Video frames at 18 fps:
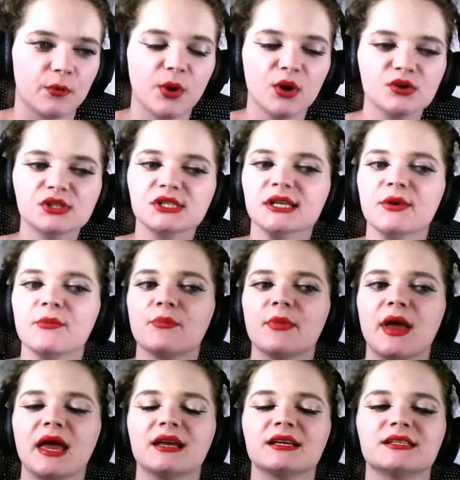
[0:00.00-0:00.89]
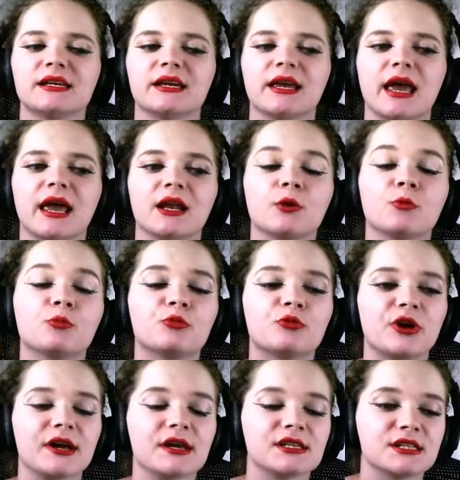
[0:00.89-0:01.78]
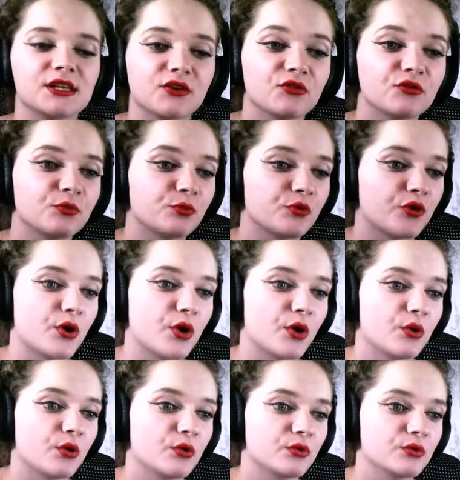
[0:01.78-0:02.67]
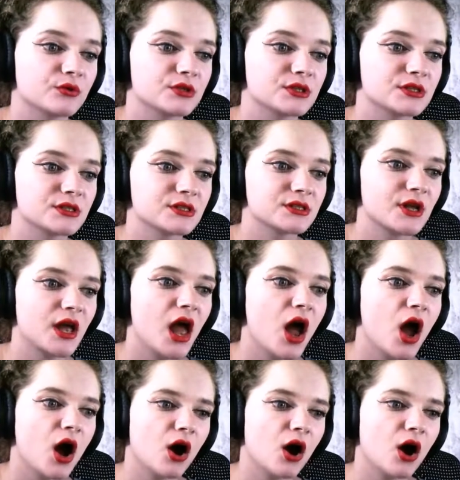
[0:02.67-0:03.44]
the most amazing and impressive prose,